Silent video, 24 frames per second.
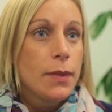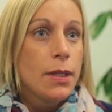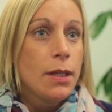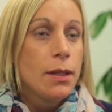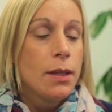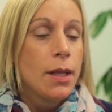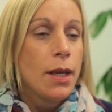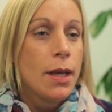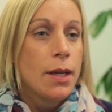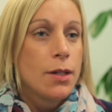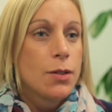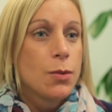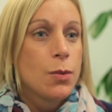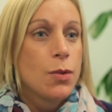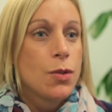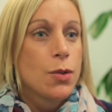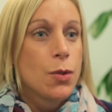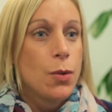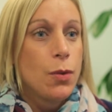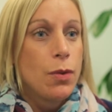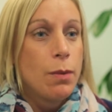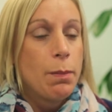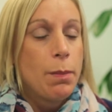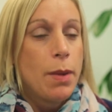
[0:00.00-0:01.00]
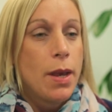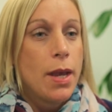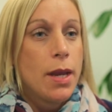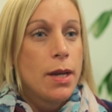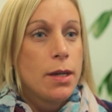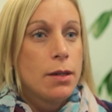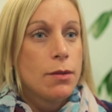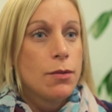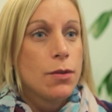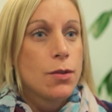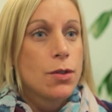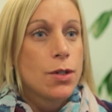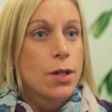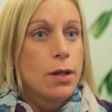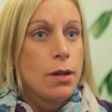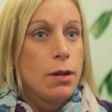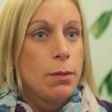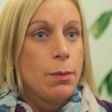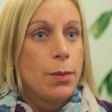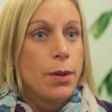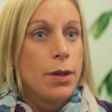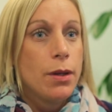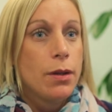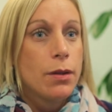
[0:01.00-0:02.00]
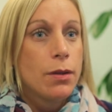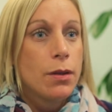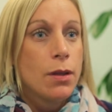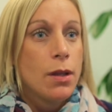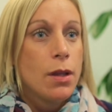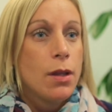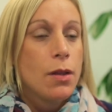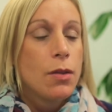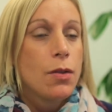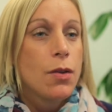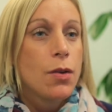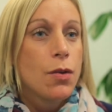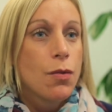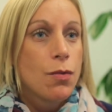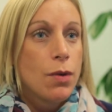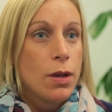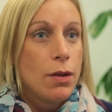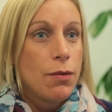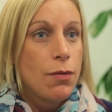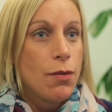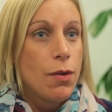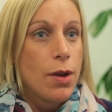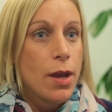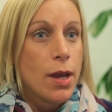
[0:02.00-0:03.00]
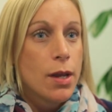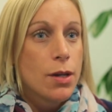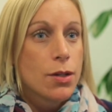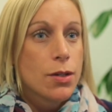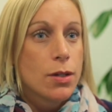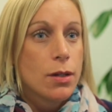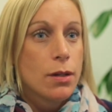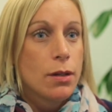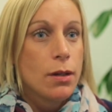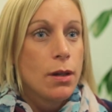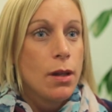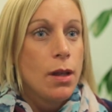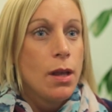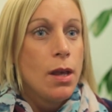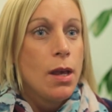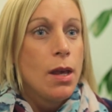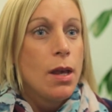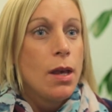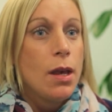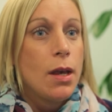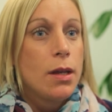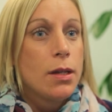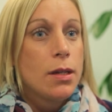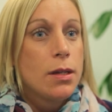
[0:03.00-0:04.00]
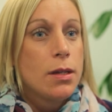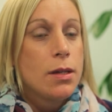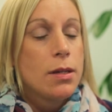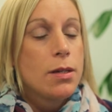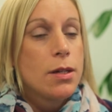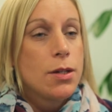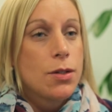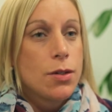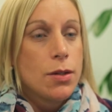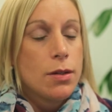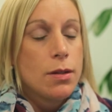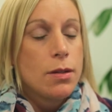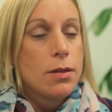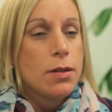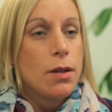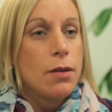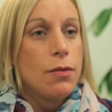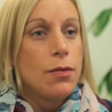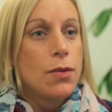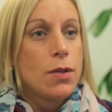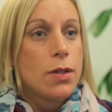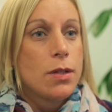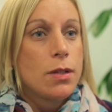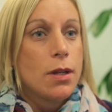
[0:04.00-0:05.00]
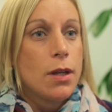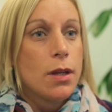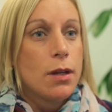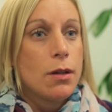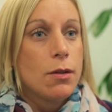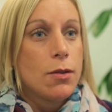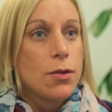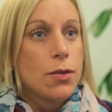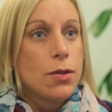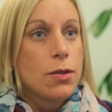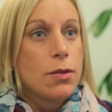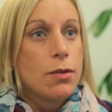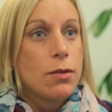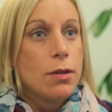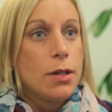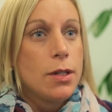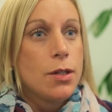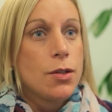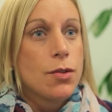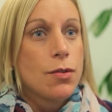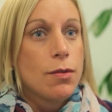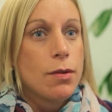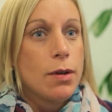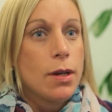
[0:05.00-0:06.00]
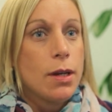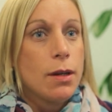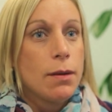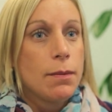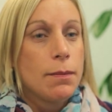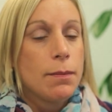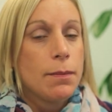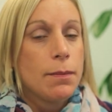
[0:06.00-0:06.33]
And they had to endure the pain of the childbirth, the grief reaction, and in addition suffered a psychological injury.